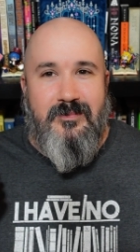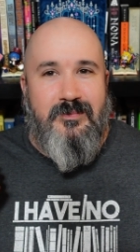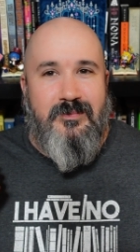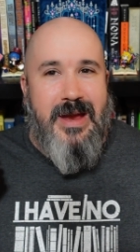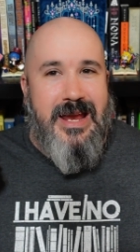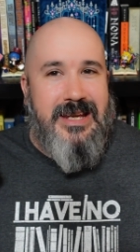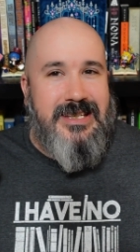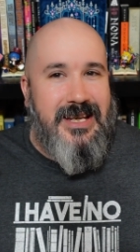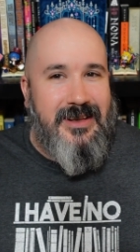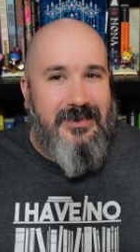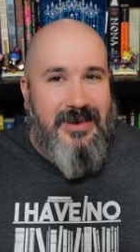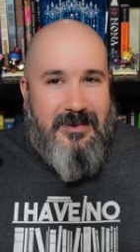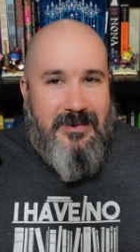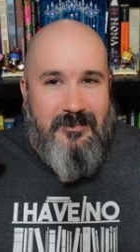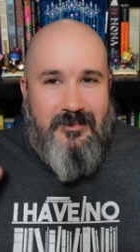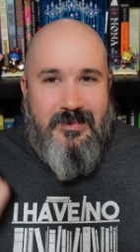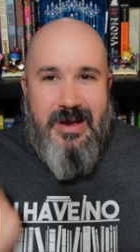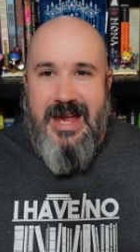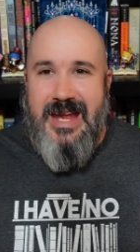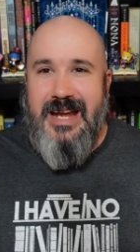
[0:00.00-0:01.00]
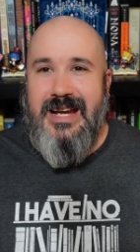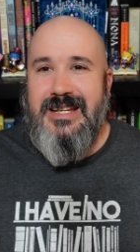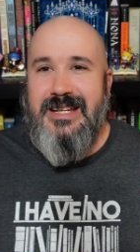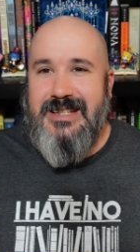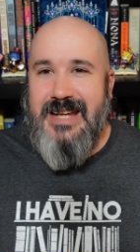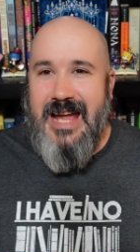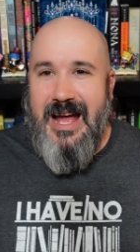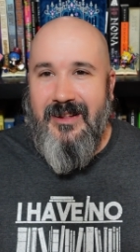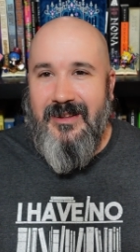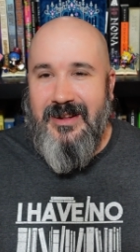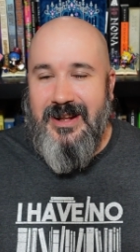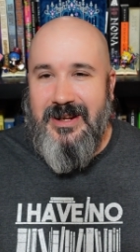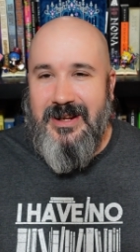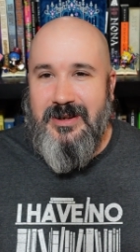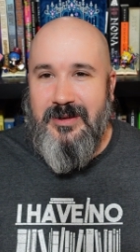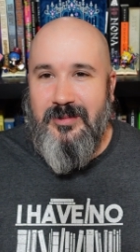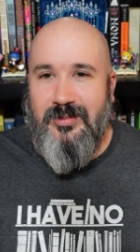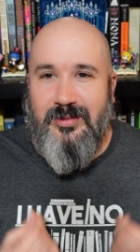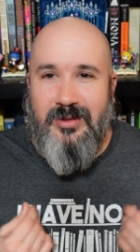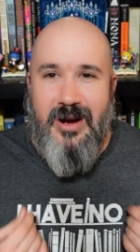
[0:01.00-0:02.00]
basically begs Kaladin
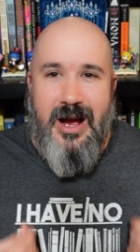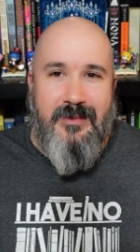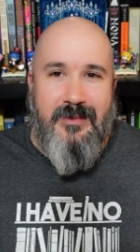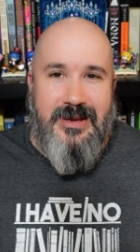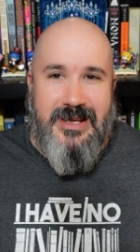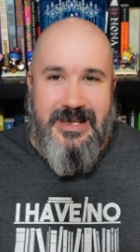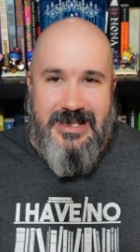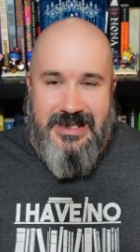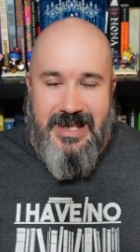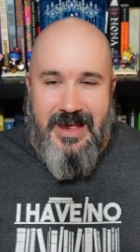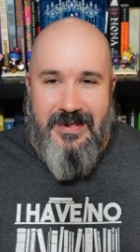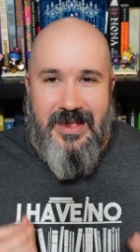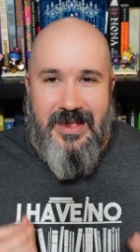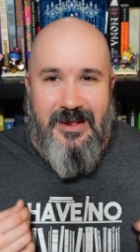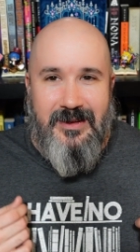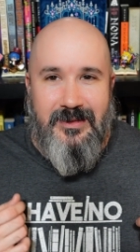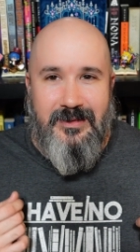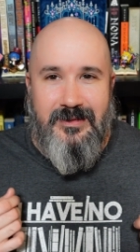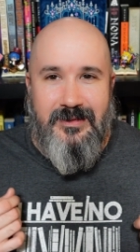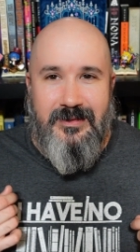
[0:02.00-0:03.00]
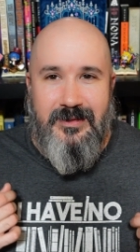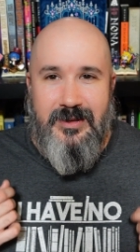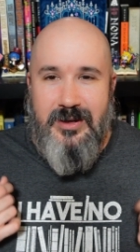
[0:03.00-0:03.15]
to promise that they'll